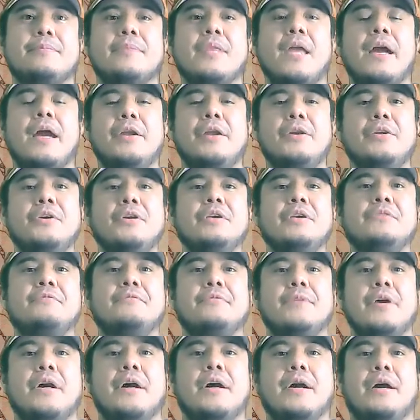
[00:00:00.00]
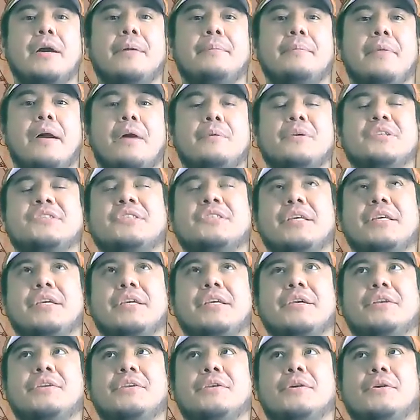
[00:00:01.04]
I don't know if I was
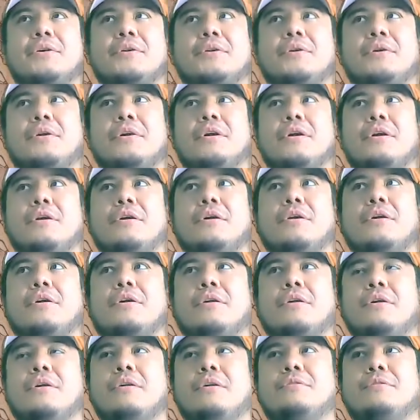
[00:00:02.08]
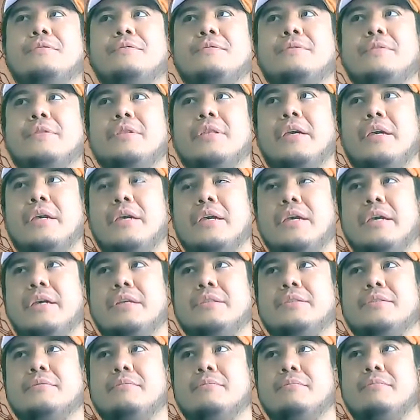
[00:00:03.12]
thinking of
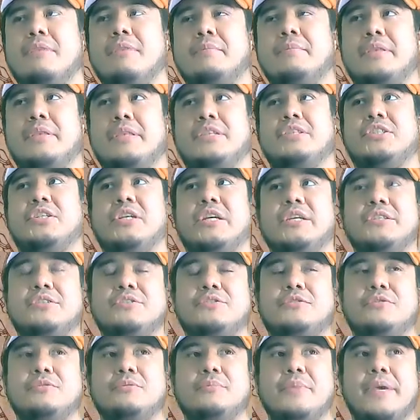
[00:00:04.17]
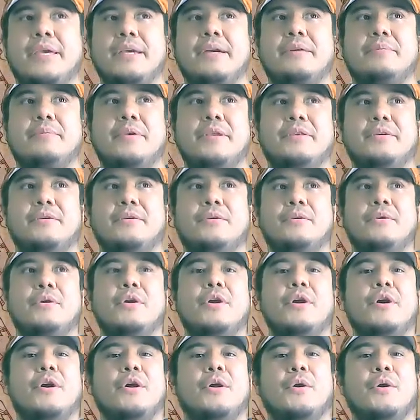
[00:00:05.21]
maybe the chance to make a video
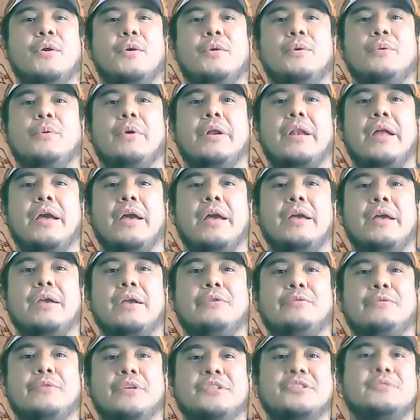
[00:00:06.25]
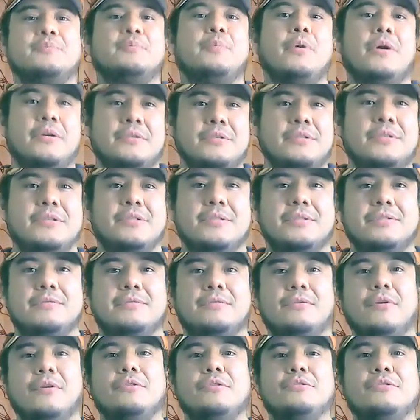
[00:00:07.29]
where I respond
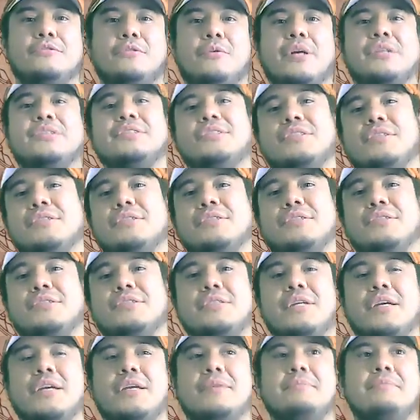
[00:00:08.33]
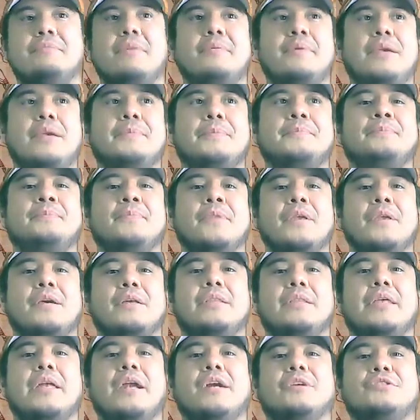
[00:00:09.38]
those questions, and maybe
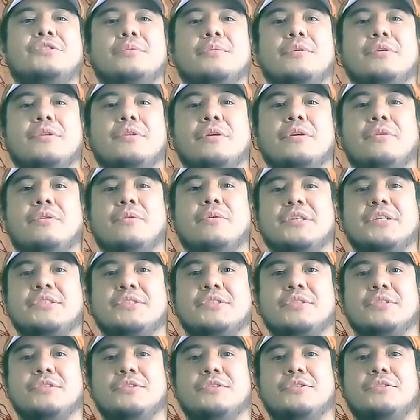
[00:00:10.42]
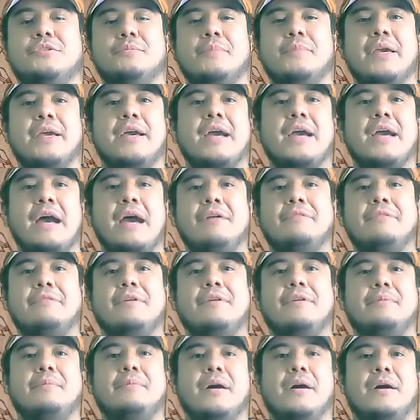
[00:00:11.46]
there are some other questions you might have
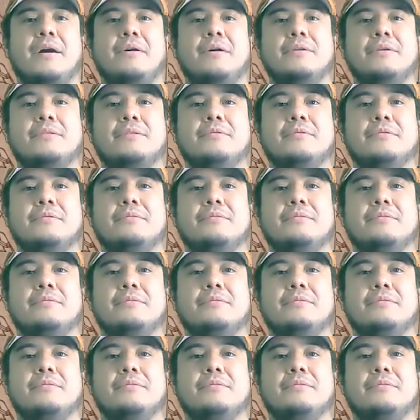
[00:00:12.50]
about